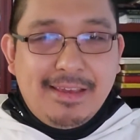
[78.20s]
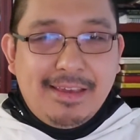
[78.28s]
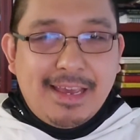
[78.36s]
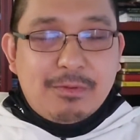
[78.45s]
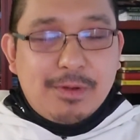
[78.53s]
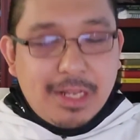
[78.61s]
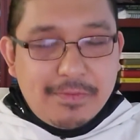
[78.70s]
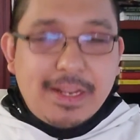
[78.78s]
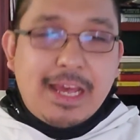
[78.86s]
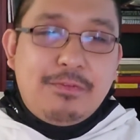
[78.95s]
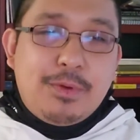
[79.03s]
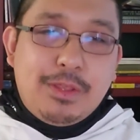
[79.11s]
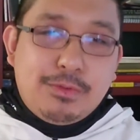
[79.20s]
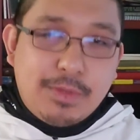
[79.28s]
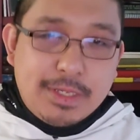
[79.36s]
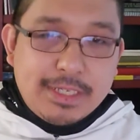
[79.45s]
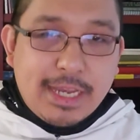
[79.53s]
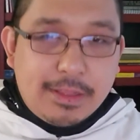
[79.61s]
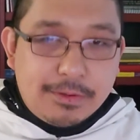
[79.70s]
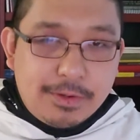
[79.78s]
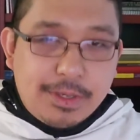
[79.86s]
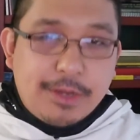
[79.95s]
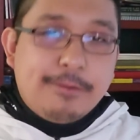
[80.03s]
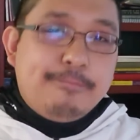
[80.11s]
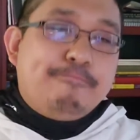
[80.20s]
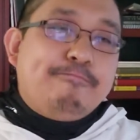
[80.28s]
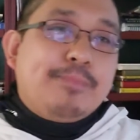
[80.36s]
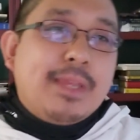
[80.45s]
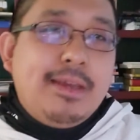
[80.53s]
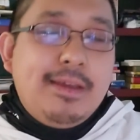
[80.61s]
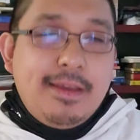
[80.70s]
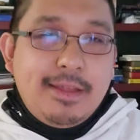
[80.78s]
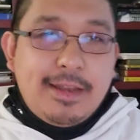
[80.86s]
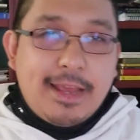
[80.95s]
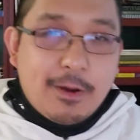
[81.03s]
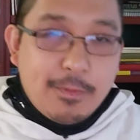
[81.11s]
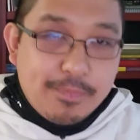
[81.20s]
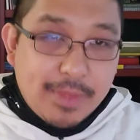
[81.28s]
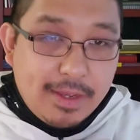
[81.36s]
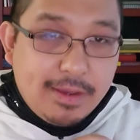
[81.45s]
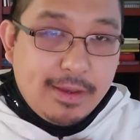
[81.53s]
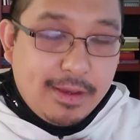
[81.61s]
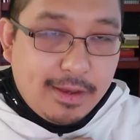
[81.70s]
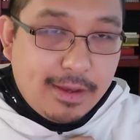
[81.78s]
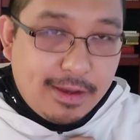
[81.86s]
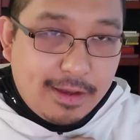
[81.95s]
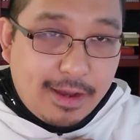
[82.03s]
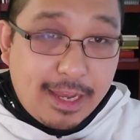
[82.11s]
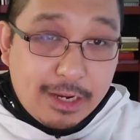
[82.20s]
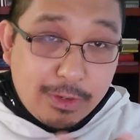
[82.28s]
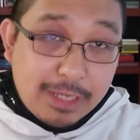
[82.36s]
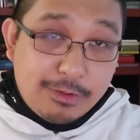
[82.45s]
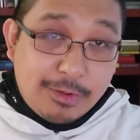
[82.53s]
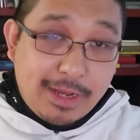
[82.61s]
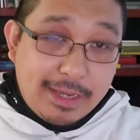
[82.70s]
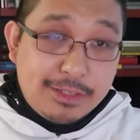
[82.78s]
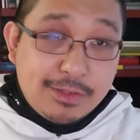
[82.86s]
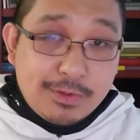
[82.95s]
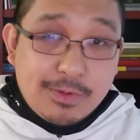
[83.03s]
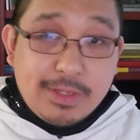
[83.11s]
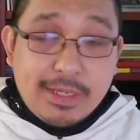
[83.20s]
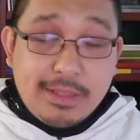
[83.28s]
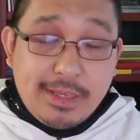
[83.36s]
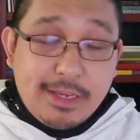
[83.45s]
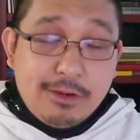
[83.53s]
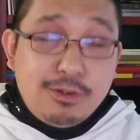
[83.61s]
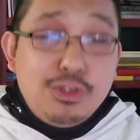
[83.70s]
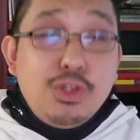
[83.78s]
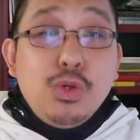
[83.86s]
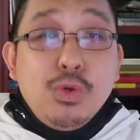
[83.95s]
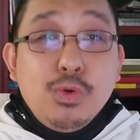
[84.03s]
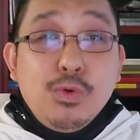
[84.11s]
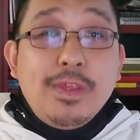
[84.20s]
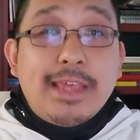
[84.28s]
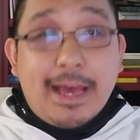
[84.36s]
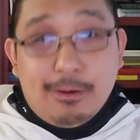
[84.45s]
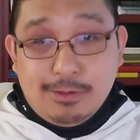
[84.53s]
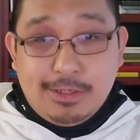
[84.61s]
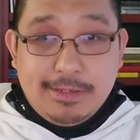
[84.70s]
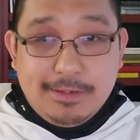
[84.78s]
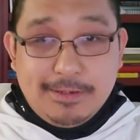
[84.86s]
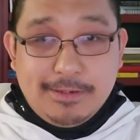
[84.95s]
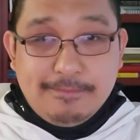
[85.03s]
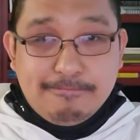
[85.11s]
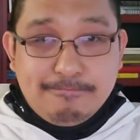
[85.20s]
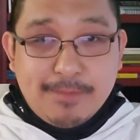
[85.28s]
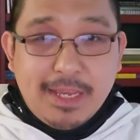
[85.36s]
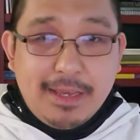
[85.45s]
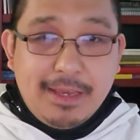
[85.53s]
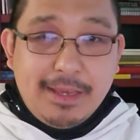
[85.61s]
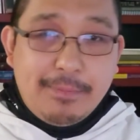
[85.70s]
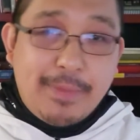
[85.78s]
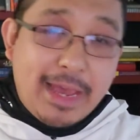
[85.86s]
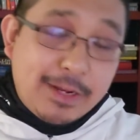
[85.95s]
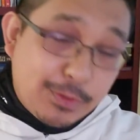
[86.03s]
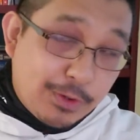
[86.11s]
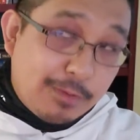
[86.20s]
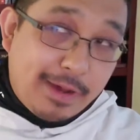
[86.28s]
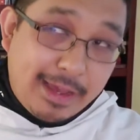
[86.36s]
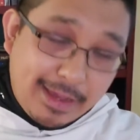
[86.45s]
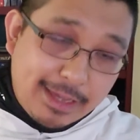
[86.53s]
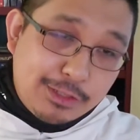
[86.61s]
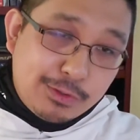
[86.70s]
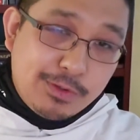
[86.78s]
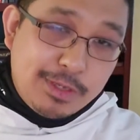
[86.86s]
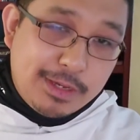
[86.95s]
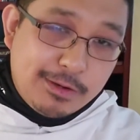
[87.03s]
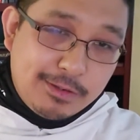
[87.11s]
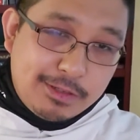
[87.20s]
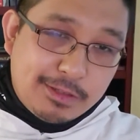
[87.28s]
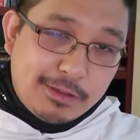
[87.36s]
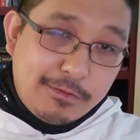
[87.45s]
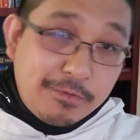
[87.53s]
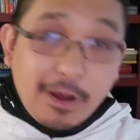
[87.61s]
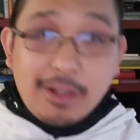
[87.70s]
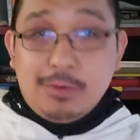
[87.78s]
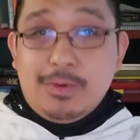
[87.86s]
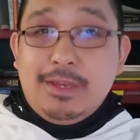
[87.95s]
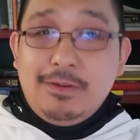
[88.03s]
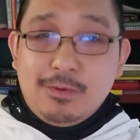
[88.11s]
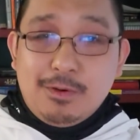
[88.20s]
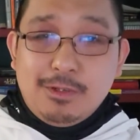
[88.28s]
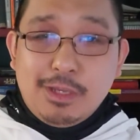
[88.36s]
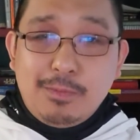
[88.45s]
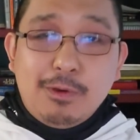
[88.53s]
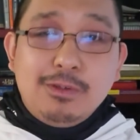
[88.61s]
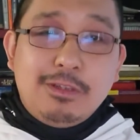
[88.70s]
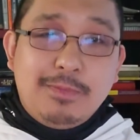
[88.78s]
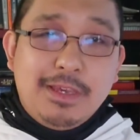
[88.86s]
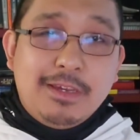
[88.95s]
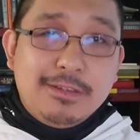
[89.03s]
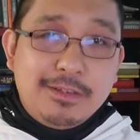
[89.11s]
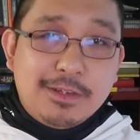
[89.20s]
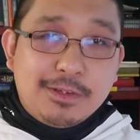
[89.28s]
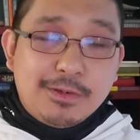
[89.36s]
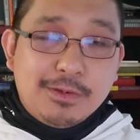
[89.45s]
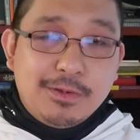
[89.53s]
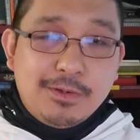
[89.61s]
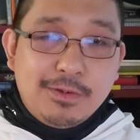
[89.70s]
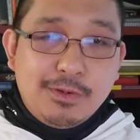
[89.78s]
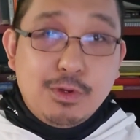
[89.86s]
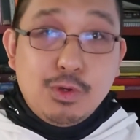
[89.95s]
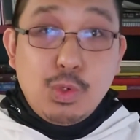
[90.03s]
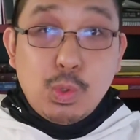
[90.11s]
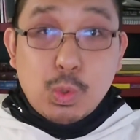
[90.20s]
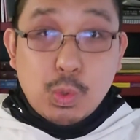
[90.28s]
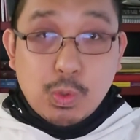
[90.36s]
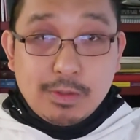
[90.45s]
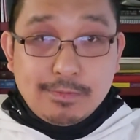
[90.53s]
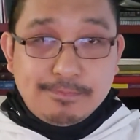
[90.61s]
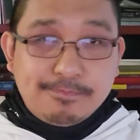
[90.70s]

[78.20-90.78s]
And we're not even halfway through this calendar year. Now, I graduated high school in the year 2000. Back during my high school years, the following were supposed to be considered cool.